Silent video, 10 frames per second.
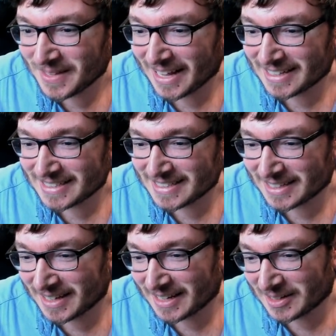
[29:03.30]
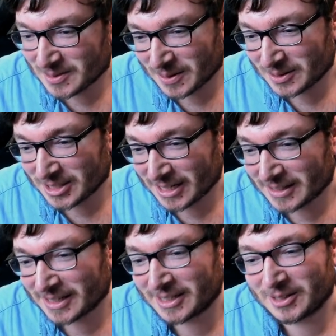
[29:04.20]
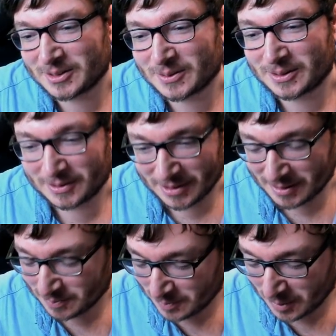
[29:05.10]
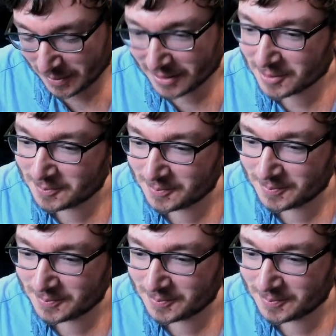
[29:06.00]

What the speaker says: And as well, Jay, thank you as well. All right, we're back.